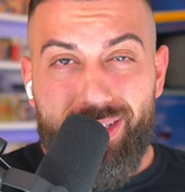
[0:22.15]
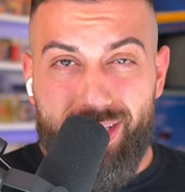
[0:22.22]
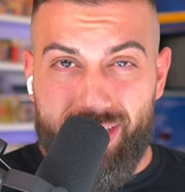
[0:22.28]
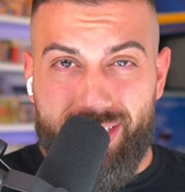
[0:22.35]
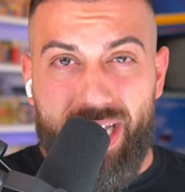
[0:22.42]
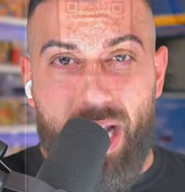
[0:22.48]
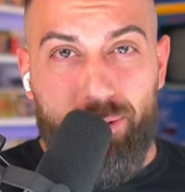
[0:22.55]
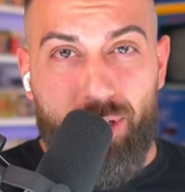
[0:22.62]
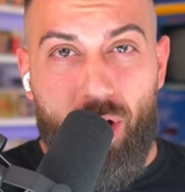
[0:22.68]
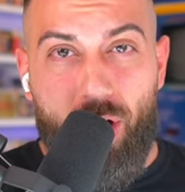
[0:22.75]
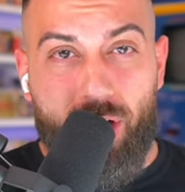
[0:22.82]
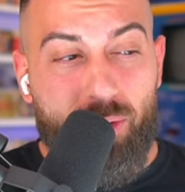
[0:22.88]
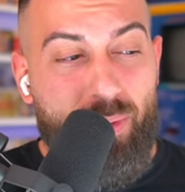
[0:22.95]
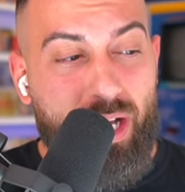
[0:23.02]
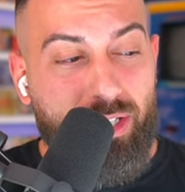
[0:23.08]
The I'm
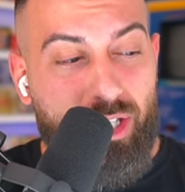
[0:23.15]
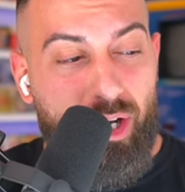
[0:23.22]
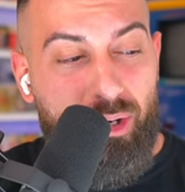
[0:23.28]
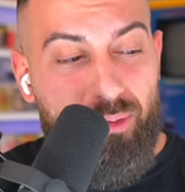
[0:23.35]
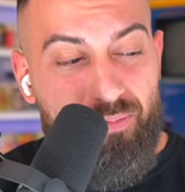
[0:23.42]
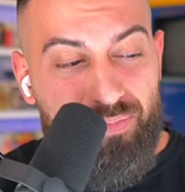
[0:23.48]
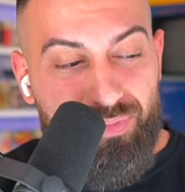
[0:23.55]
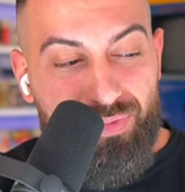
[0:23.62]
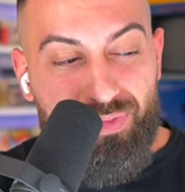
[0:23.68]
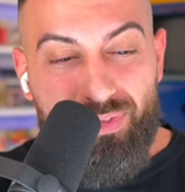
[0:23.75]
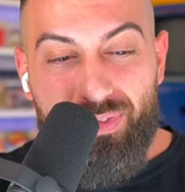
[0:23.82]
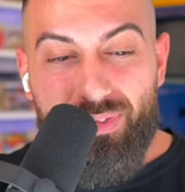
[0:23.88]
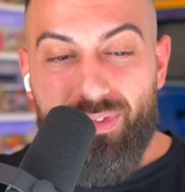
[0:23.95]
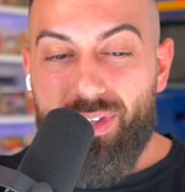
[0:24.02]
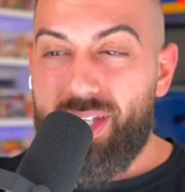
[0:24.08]
talking about, though,
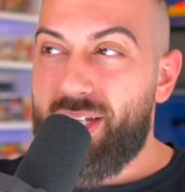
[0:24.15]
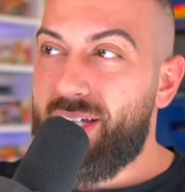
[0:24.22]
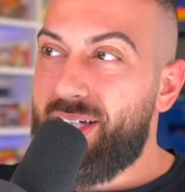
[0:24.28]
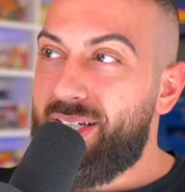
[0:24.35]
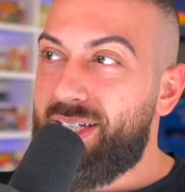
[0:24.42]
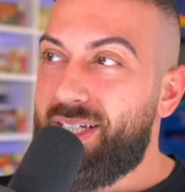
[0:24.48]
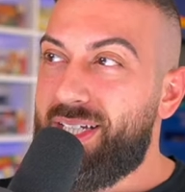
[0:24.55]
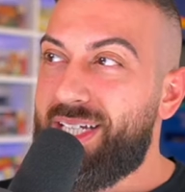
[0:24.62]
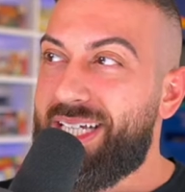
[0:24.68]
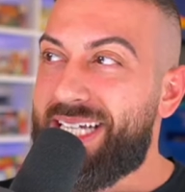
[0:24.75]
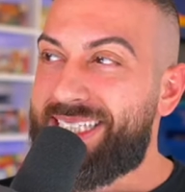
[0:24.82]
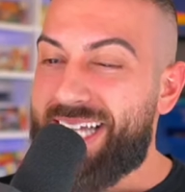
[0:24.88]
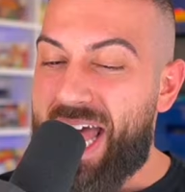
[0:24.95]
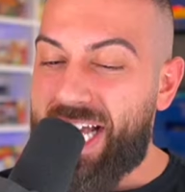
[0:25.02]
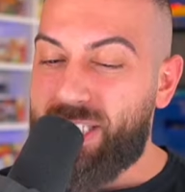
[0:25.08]

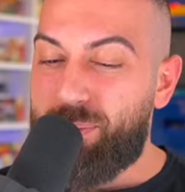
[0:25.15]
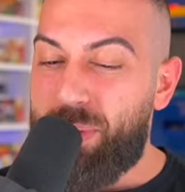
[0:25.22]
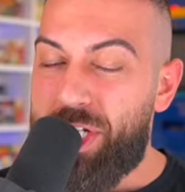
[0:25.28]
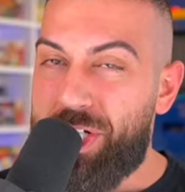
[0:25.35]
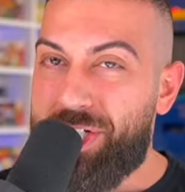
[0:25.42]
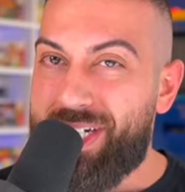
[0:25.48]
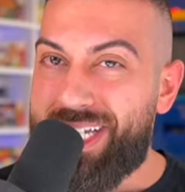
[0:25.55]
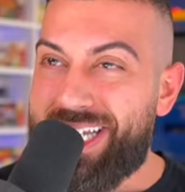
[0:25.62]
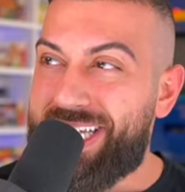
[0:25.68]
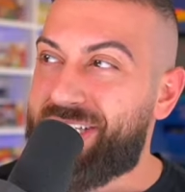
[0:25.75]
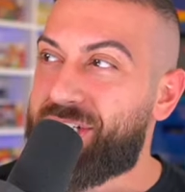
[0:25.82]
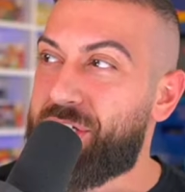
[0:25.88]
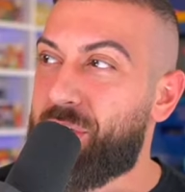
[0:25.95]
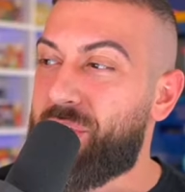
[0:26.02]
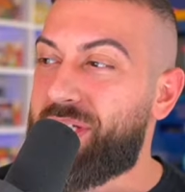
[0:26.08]
is Expedition
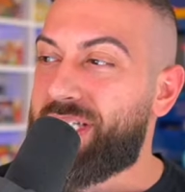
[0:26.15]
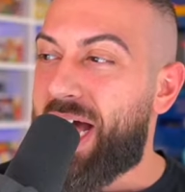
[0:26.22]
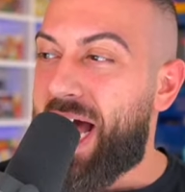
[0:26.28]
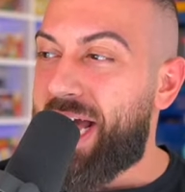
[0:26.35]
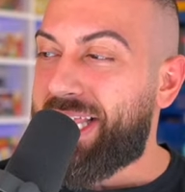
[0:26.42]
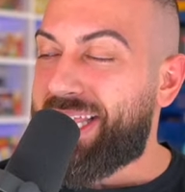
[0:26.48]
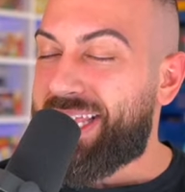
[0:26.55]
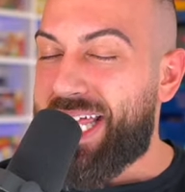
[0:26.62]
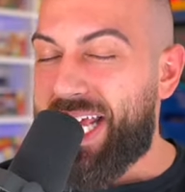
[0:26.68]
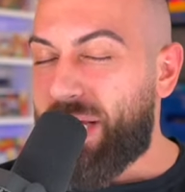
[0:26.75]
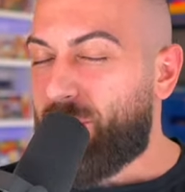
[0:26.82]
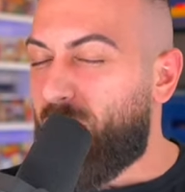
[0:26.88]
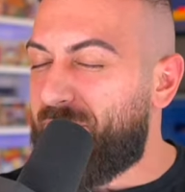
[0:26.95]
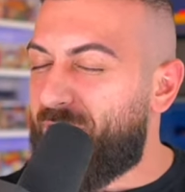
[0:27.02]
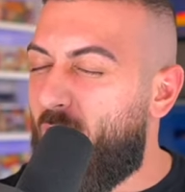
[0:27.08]
E-Series. I
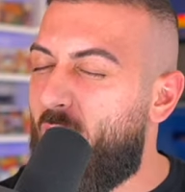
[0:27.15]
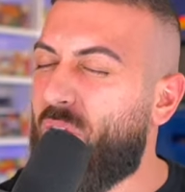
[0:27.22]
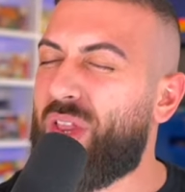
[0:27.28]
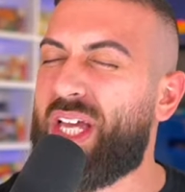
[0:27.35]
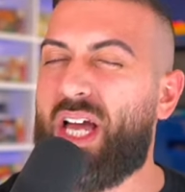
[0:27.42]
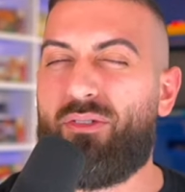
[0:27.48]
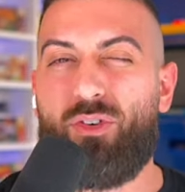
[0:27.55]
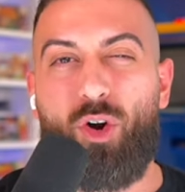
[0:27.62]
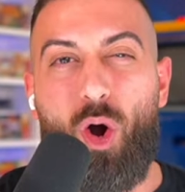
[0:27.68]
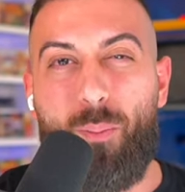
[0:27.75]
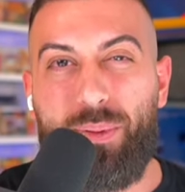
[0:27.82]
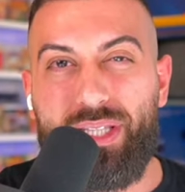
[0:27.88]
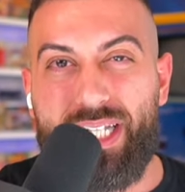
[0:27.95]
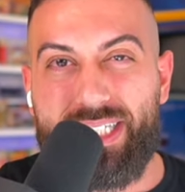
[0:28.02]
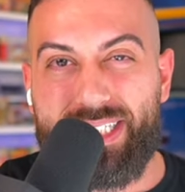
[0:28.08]
think we've only ever
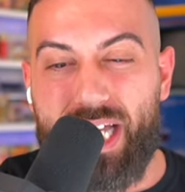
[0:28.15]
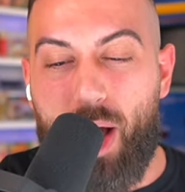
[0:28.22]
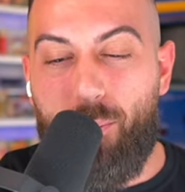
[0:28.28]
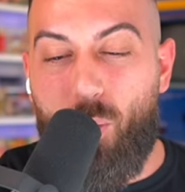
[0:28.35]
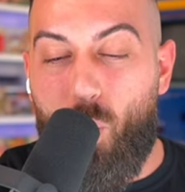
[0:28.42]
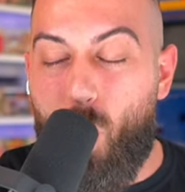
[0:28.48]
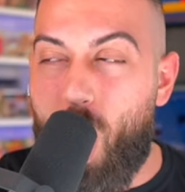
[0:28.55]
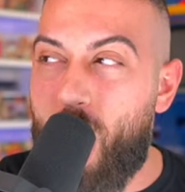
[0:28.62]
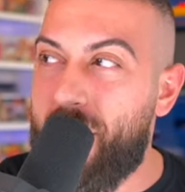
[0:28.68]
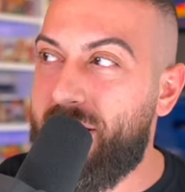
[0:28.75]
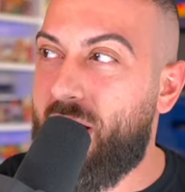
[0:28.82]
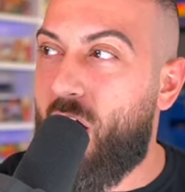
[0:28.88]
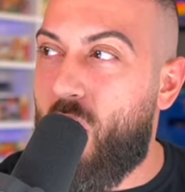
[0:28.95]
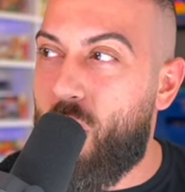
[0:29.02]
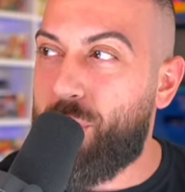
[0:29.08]
opened this up
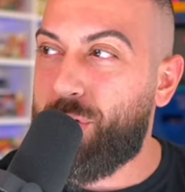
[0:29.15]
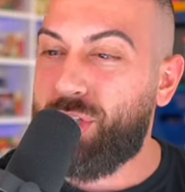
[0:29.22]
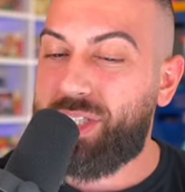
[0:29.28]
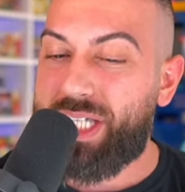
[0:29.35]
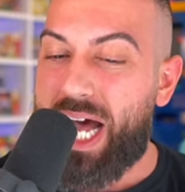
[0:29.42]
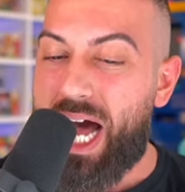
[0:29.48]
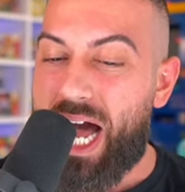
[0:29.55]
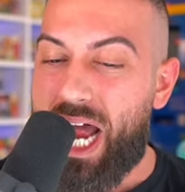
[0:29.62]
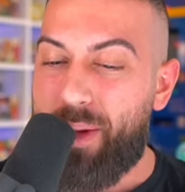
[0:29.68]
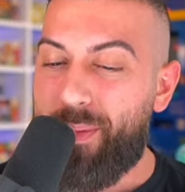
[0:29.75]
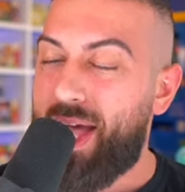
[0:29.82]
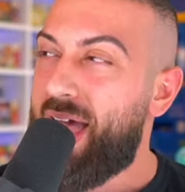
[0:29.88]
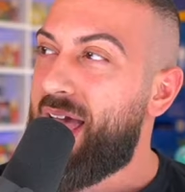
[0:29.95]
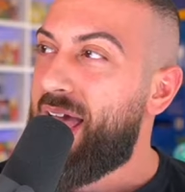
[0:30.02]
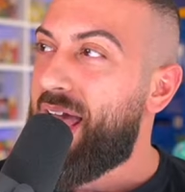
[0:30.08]
one other
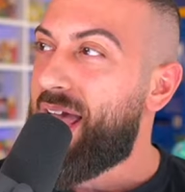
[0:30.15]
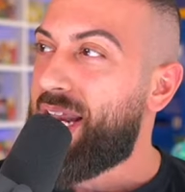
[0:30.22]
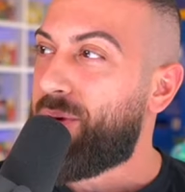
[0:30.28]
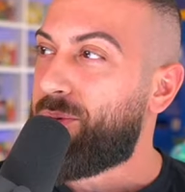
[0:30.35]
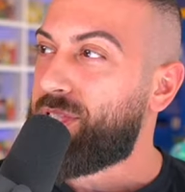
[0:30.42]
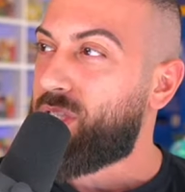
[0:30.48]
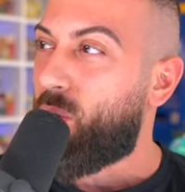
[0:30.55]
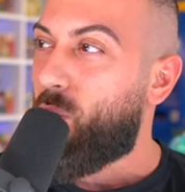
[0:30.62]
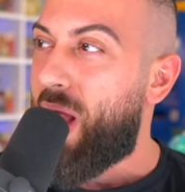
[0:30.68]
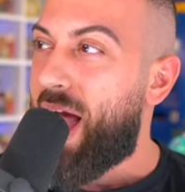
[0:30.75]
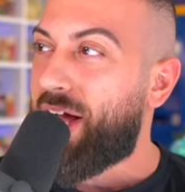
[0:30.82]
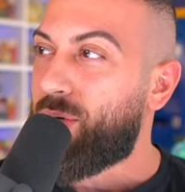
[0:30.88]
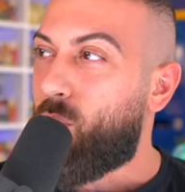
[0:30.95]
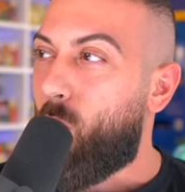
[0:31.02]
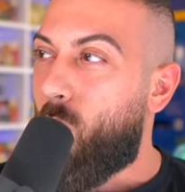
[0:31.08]
time and it was
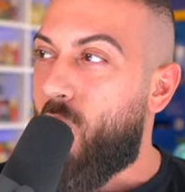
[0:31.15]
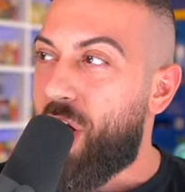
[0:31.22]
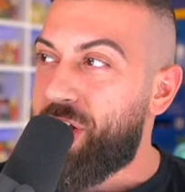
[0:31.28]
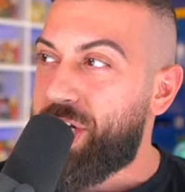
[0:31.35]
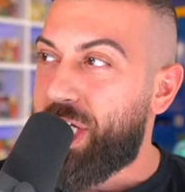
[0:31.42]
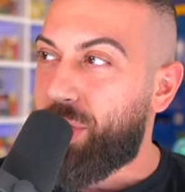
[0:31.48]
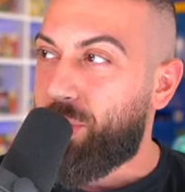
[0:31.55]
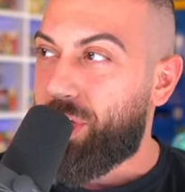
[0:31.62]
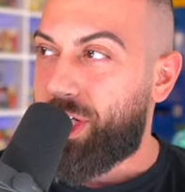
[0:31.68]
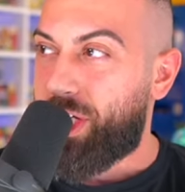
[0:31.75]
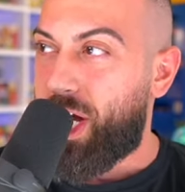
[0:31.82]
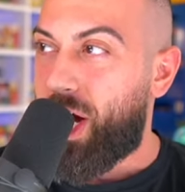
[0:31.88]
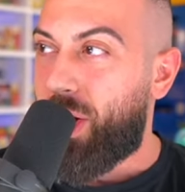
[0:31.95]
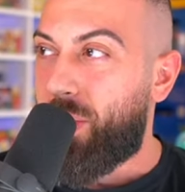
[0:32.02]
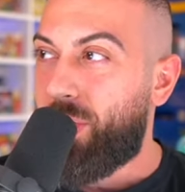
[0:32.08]
around one year
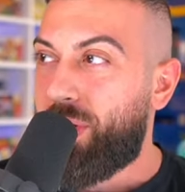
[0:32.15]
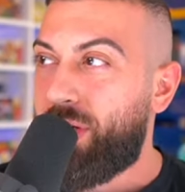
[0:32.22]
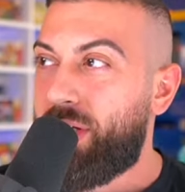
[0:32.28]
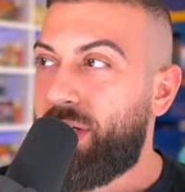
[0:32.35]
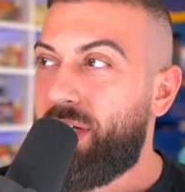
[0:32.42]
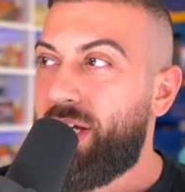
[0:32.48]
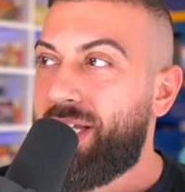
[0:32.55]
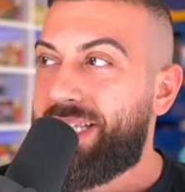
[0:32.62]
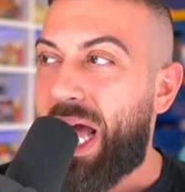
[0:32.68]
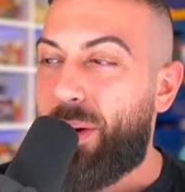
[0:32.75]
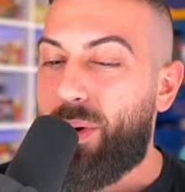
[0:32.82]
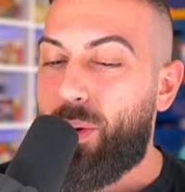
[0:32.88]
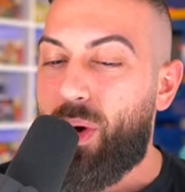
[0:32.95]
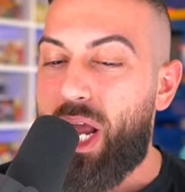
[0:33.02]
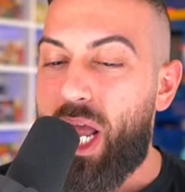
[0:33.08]
ago
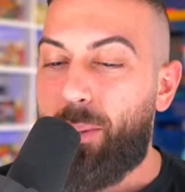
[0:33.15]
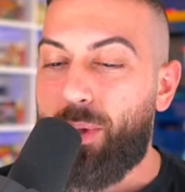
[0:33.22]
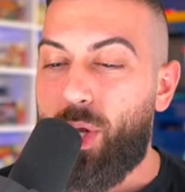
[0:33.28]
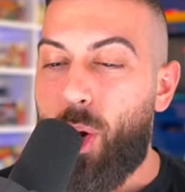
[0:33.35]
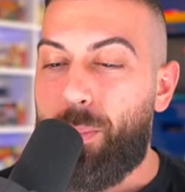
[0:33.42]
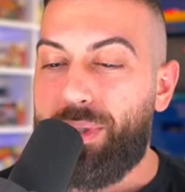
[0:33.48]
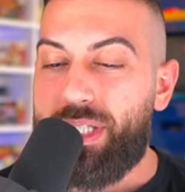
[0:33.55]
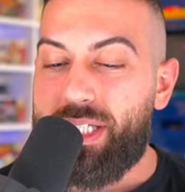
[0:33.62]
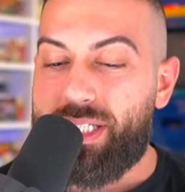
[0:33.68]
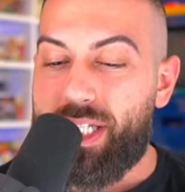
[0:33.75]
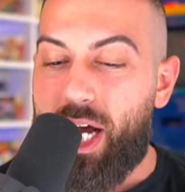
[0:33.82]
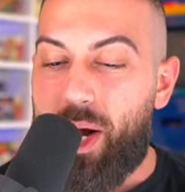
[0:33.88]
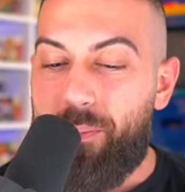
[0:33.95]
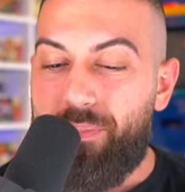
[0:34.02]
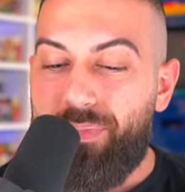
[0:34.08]
that we were able to open this
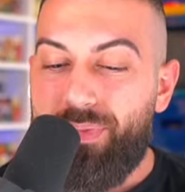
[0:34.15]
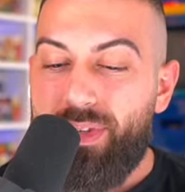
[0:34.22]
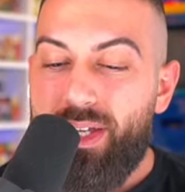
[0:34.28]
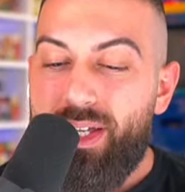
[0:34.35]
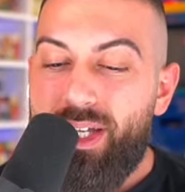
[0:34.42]
up.